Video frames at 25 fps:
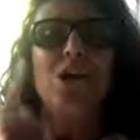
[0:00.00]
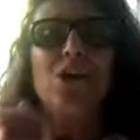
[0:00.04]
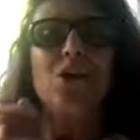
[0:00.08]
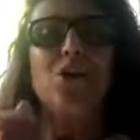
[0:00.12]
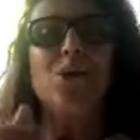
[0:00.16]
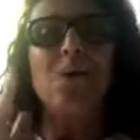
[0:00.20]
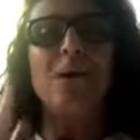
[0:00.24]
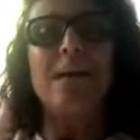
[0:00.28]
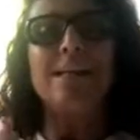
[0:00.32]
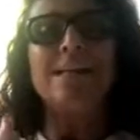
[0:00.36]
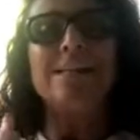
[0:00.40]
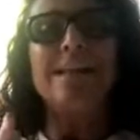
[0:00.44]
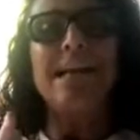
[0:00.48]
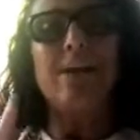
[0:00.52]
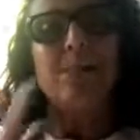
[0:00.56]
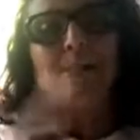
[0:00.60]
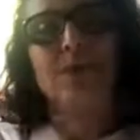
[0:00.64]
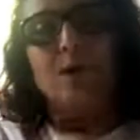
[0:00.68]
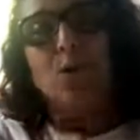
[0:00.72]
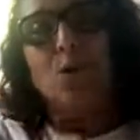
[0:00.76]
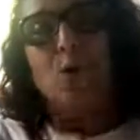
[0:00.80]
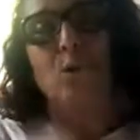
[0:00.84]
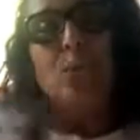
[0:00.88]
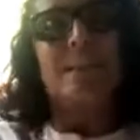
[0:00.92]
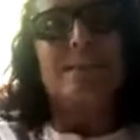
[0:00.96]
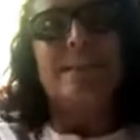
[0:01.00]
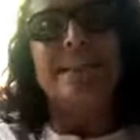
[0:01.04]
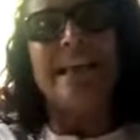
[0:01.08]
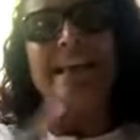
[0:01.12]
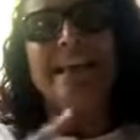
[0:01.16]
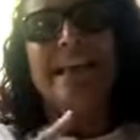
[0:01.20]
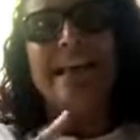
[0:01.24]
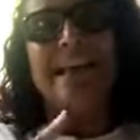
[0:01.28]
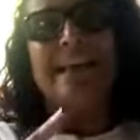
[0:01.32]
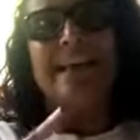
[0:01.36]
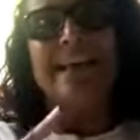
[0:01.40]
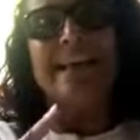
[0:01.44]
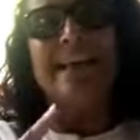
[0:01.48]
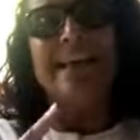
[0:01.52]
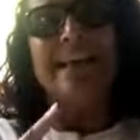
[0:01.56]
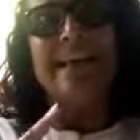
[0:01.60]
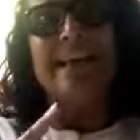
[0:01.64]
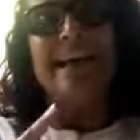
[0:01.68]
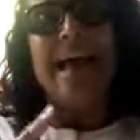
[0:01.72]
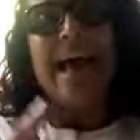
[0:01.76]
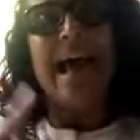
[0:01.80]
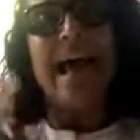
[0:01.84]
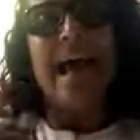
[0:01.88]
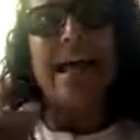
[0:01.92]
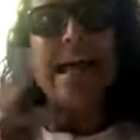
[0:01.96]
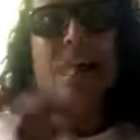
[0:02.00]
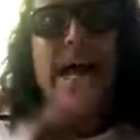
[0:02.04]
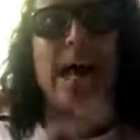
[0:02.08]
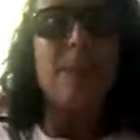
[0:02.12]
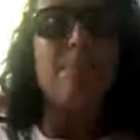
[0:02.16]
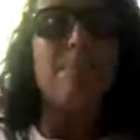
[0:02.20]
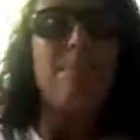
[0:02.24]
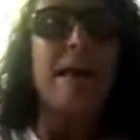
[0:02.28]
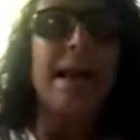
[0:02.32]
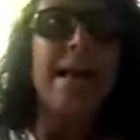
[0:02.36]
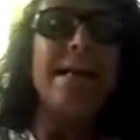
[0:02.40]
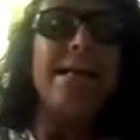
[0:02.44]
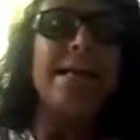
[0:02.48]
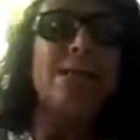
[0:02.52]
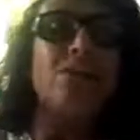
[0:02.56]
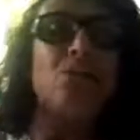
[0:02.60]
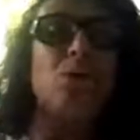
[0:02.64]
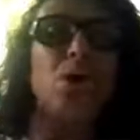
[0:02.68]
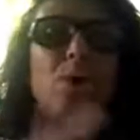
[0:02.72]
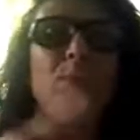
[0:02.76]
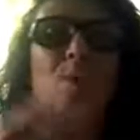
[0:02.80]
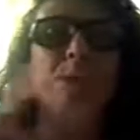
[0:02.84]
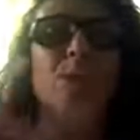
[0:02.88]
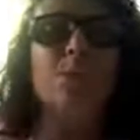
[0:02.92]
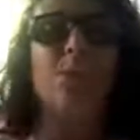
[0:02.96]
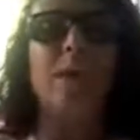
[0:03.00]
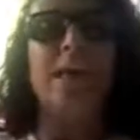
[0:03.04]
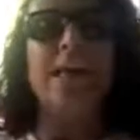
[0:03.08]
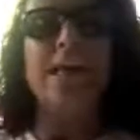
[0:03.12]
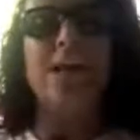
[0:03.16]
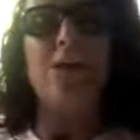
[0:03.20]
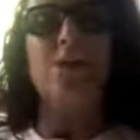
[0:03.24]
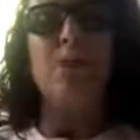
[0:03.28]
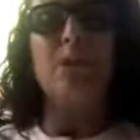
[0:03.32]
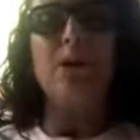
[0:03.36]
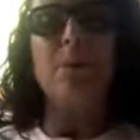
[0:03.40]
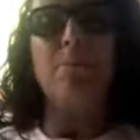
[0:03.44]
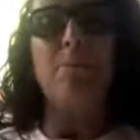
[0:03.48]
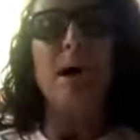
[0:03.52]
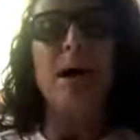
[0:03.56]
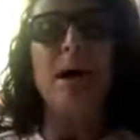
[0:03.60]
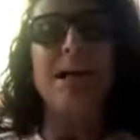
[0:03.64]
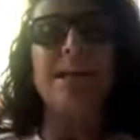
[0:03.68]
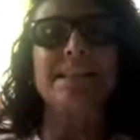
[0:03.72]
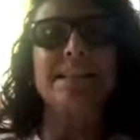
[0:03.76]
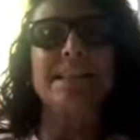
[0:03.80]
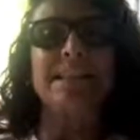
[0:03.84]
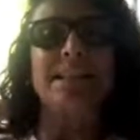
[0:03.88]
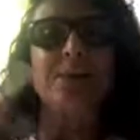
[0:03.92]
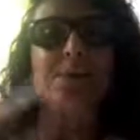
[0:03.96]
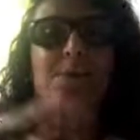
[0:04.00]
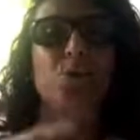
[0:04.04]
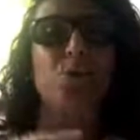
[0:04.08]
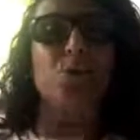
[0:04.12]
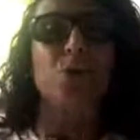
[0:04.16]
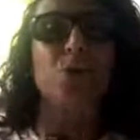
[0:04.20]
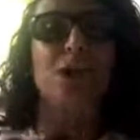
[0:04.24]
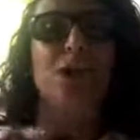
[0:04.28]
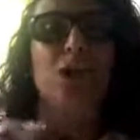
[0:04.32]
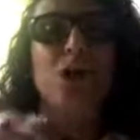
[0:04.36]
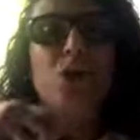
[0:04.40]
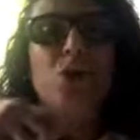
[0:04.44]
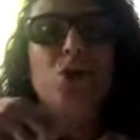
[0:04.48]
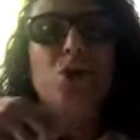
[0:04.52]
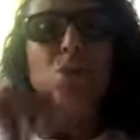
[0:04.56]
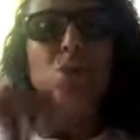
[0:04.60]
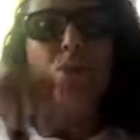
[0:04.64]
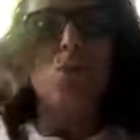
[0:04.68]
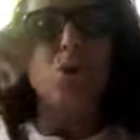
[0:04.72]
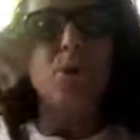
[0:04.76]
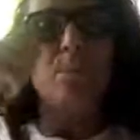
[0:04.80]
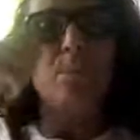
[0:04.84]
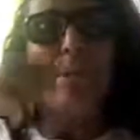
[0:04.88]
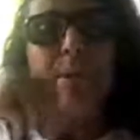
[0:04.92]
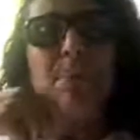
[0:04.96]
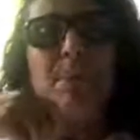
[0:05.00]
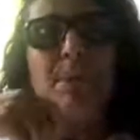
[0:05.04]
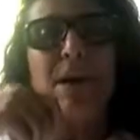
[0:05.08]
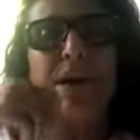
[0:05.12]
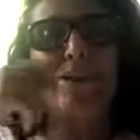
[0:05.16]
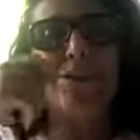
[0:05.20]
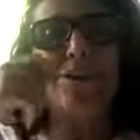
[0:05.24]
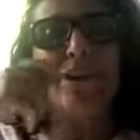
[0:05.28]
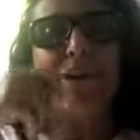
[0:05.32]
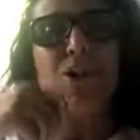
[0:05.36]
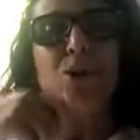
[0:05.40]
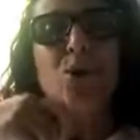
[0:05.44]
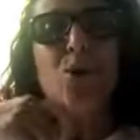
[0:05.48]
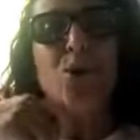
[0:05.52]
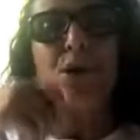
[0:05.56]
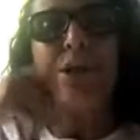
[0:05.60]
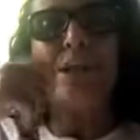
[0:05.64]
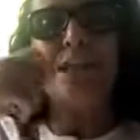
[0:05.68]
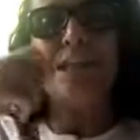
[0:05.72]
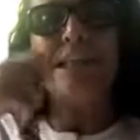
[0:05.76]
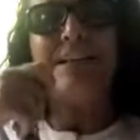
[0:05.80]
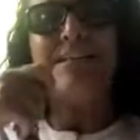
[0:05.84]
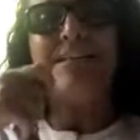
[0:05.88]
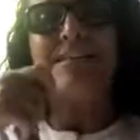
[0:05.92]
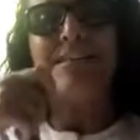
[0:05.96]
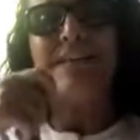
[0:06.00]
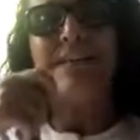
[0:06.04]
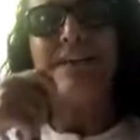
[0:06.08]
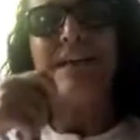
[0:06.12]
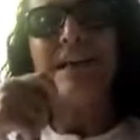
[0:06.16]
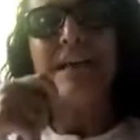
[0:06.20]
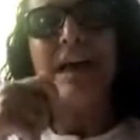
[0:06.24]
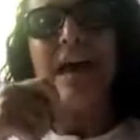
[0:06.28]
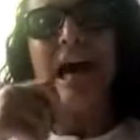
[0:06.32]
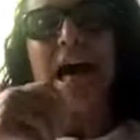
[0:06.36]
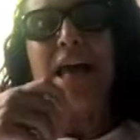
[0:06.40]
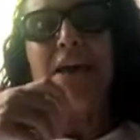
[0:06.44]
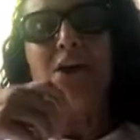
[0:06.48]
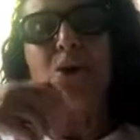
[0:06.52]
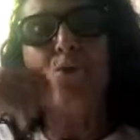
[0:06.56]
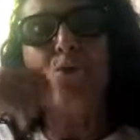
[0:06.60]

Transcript: you understand? We are always thinking, and our mind is always going into the past and the future. You could be brushing your teeth and you